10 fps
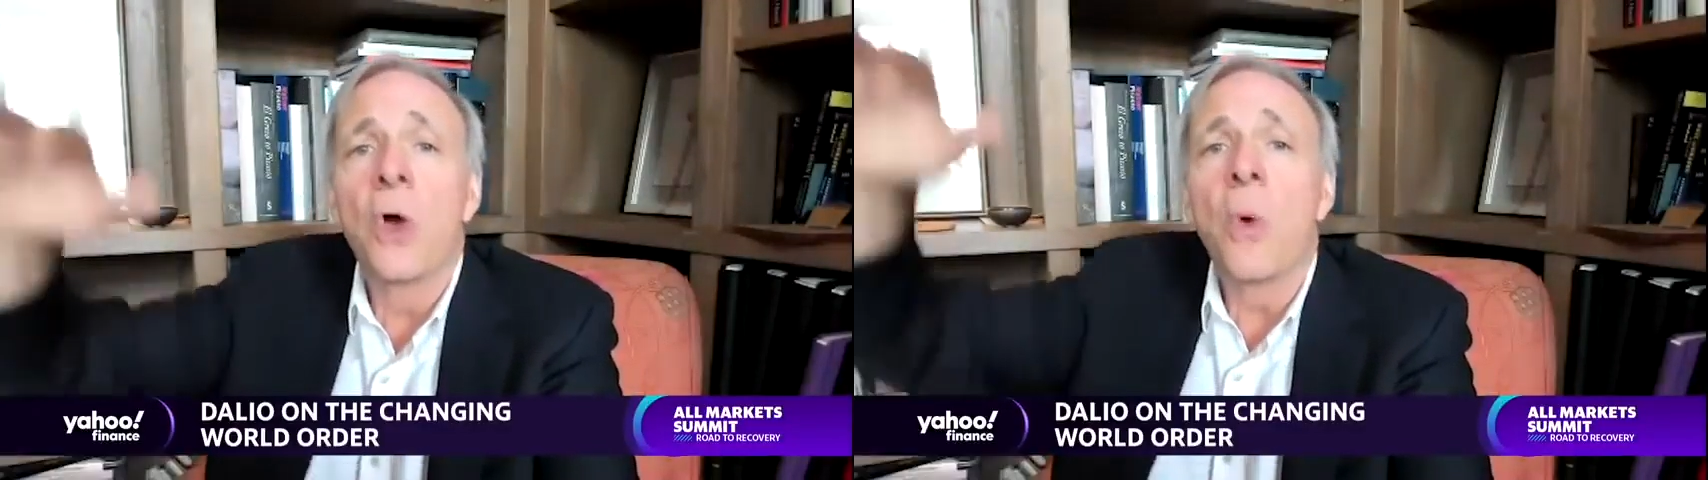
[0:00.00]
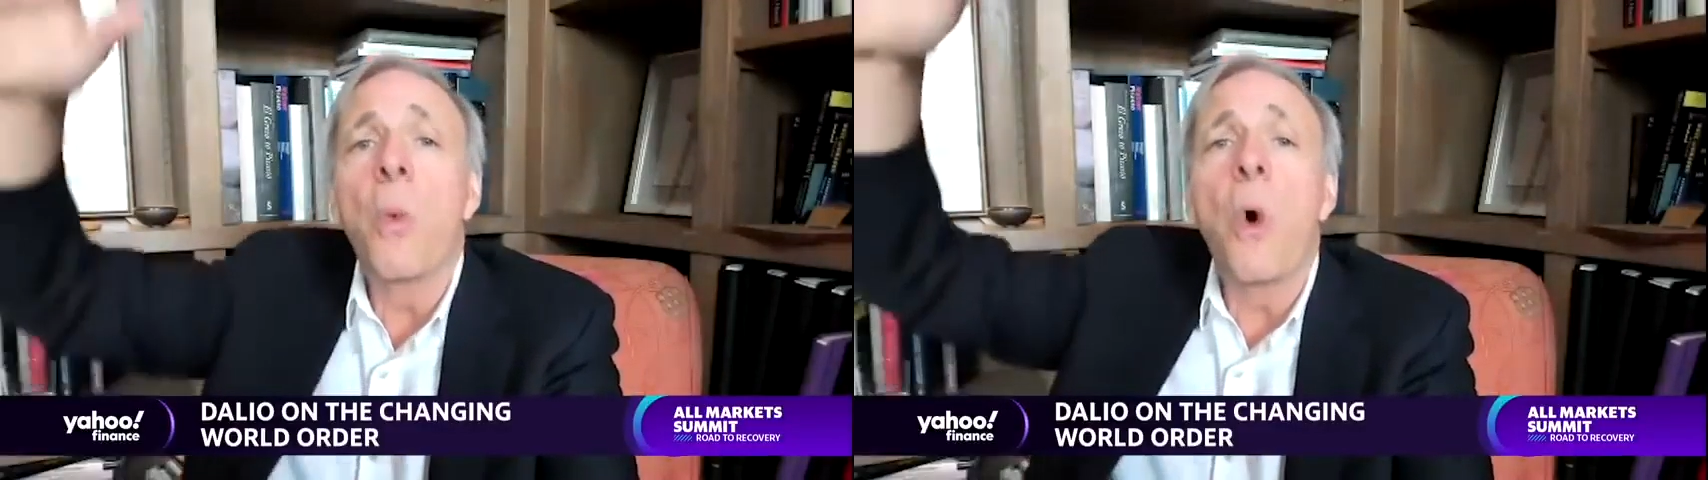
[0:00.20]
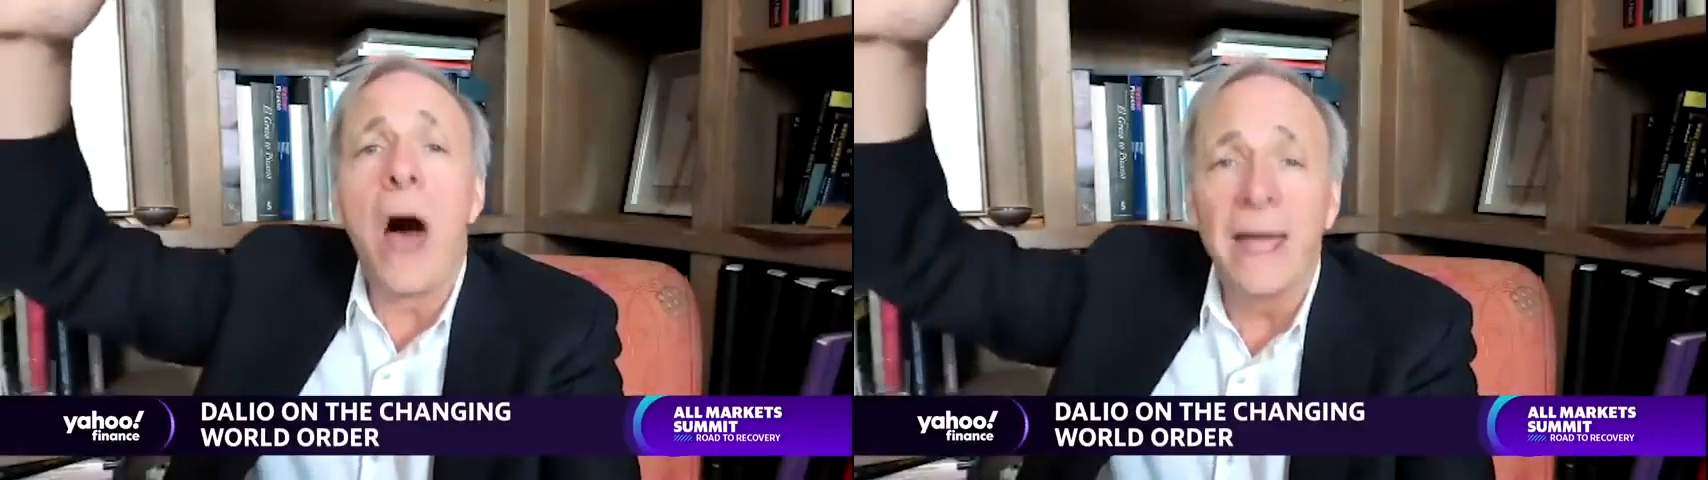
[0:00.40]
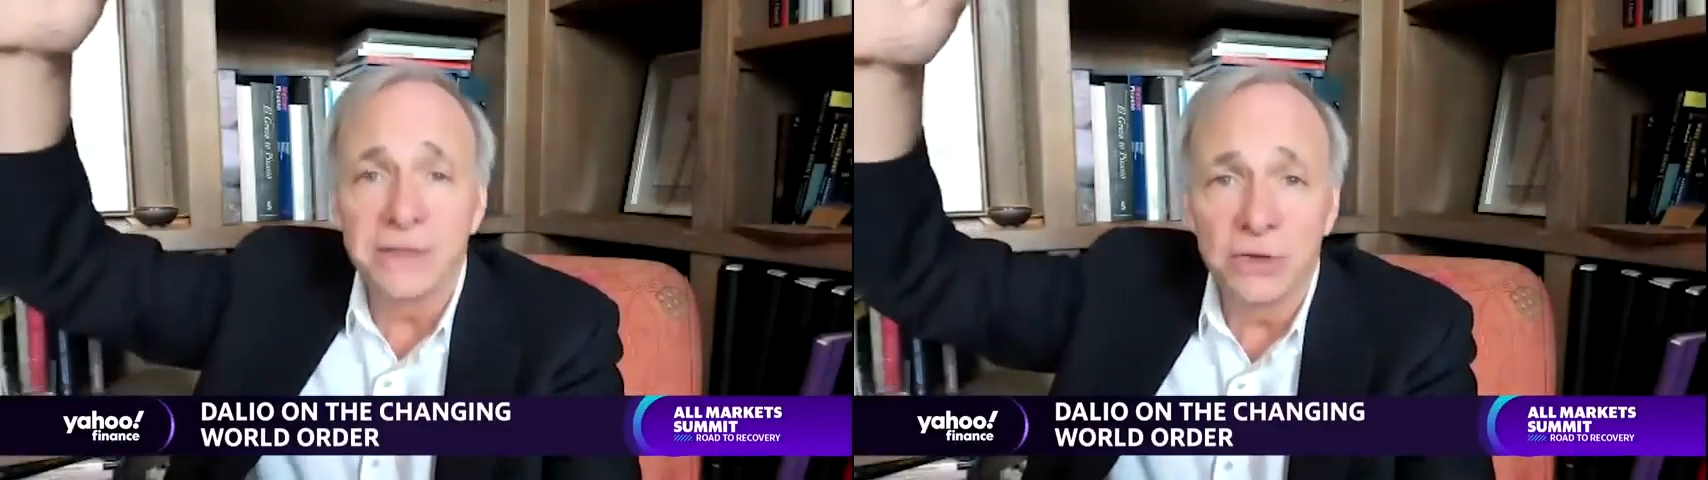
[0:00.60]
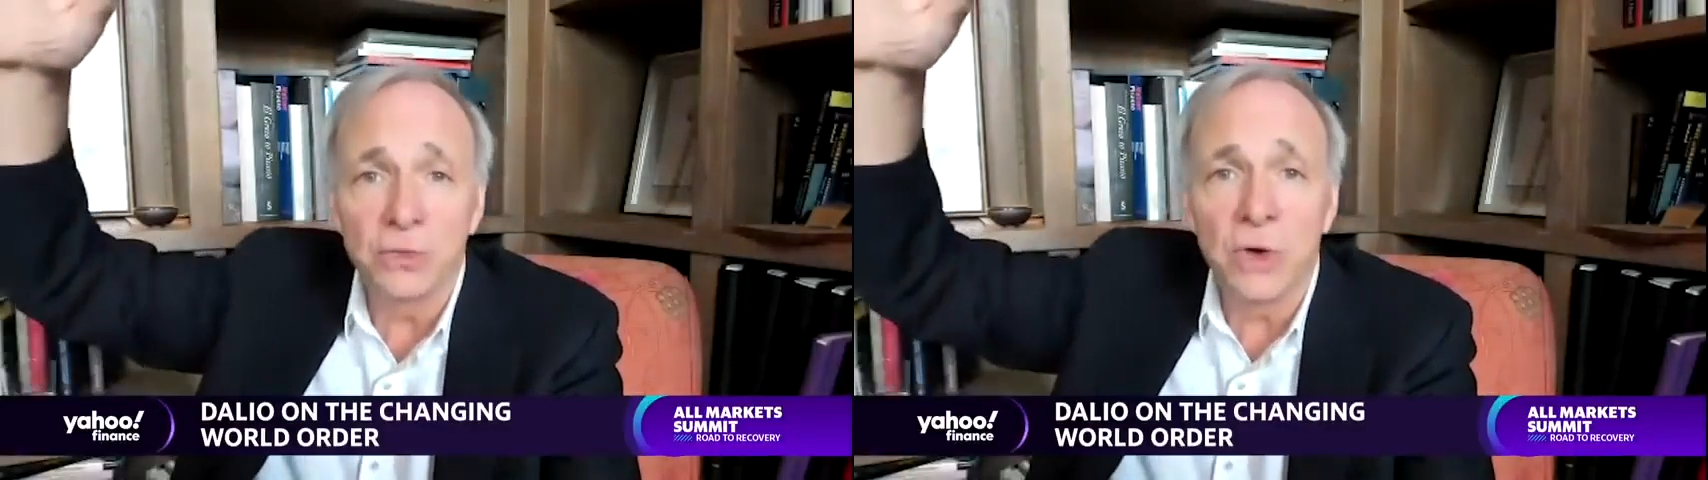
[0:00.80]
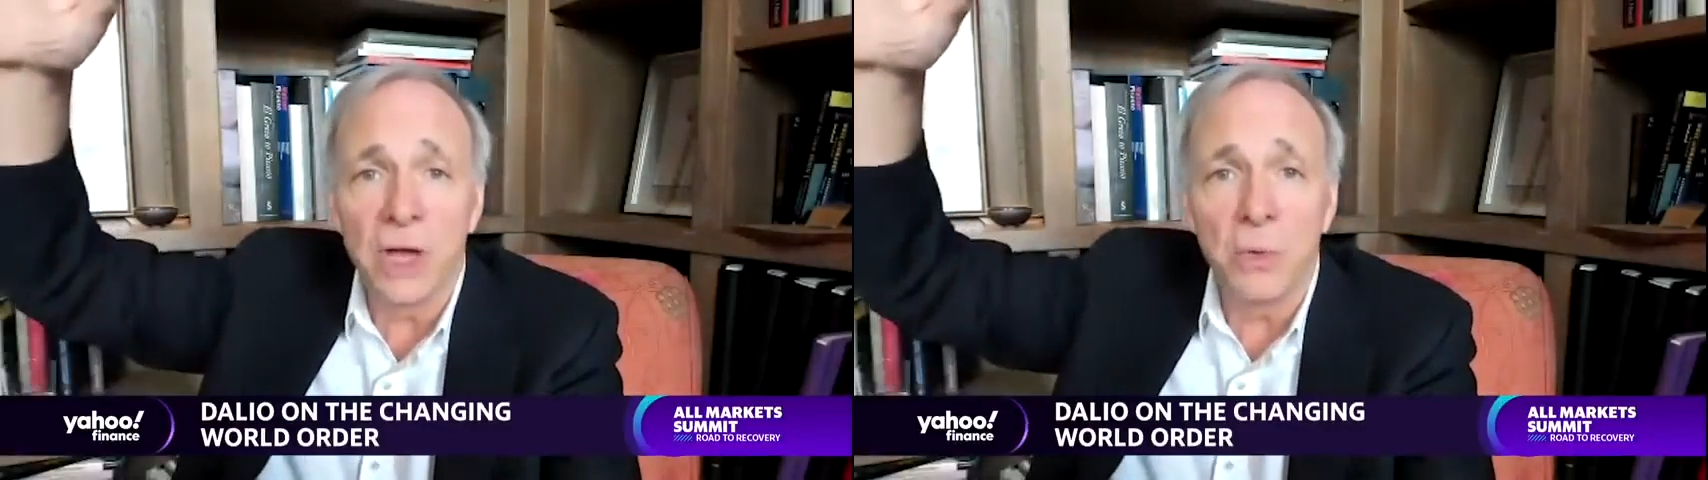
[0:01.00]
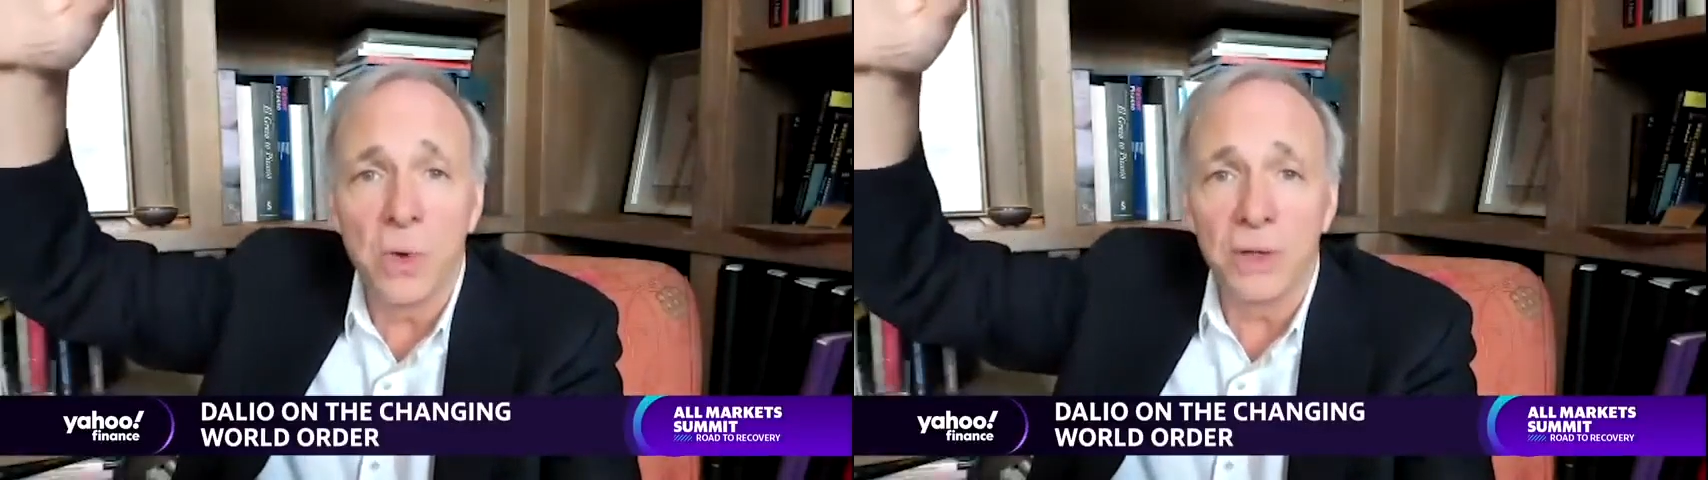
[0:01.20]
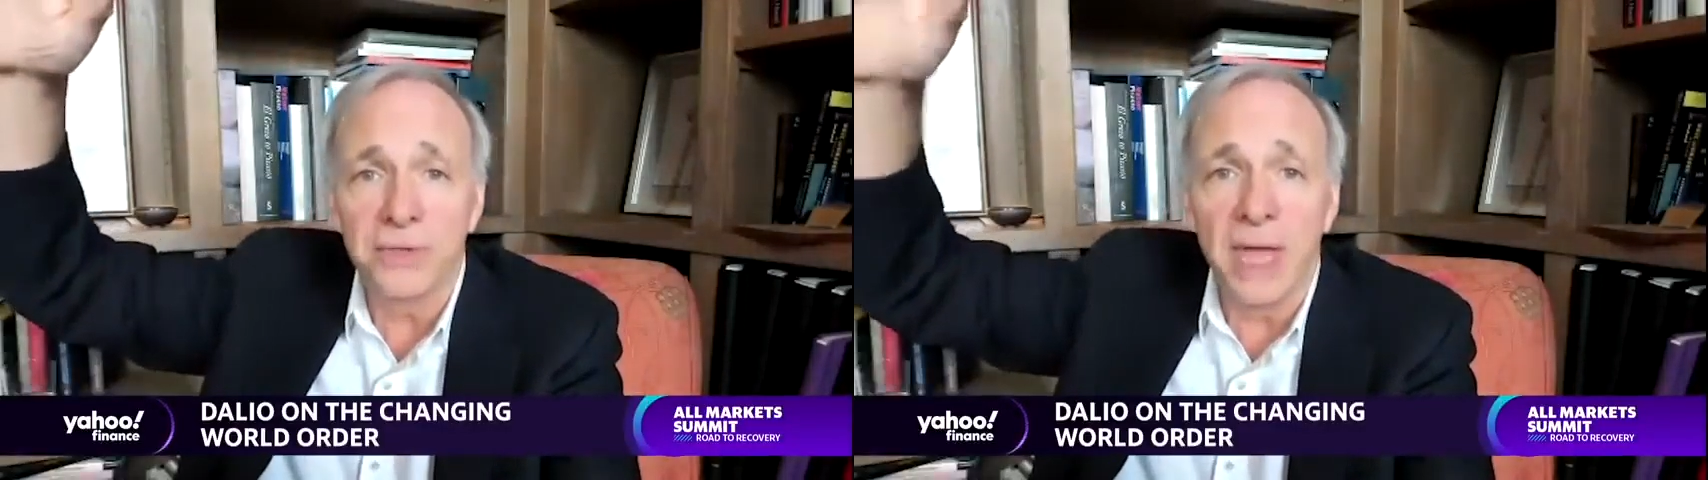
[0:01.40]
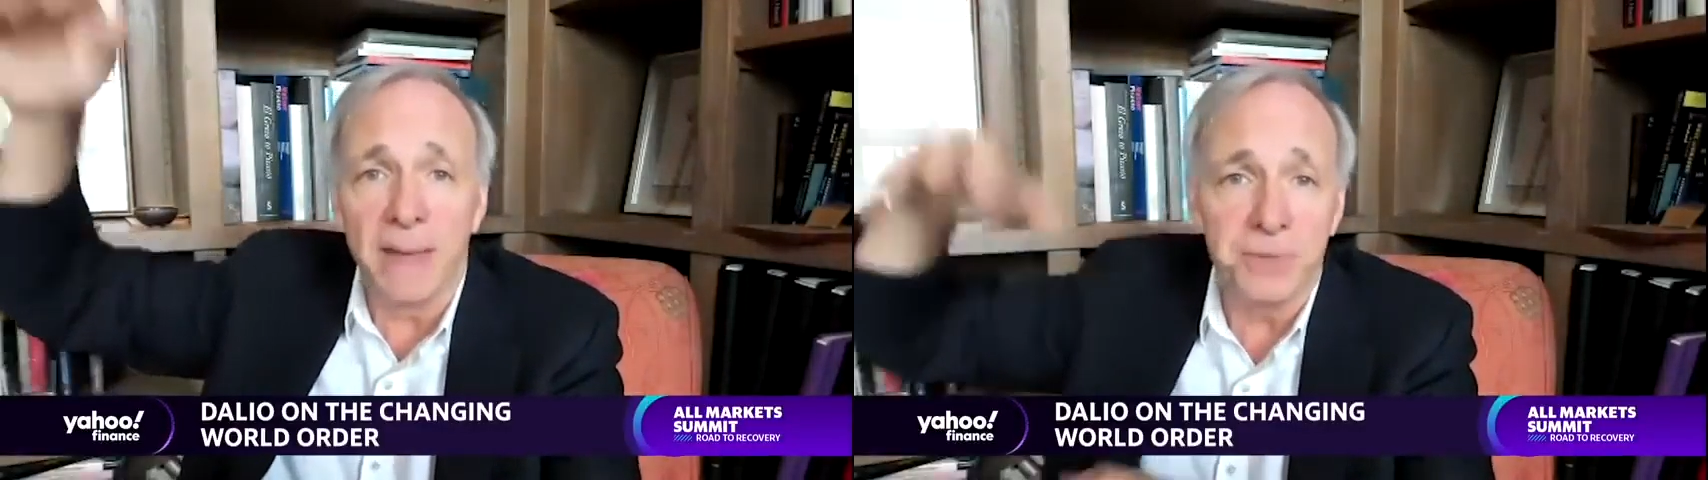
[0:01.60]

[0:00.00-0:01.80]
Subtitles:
widen the wealth gap,